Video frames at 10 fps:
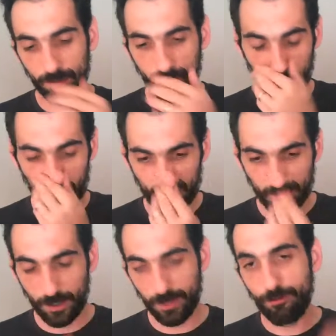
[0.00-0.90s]

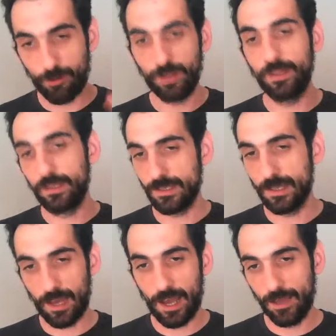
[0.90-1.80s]
repository for the CLI,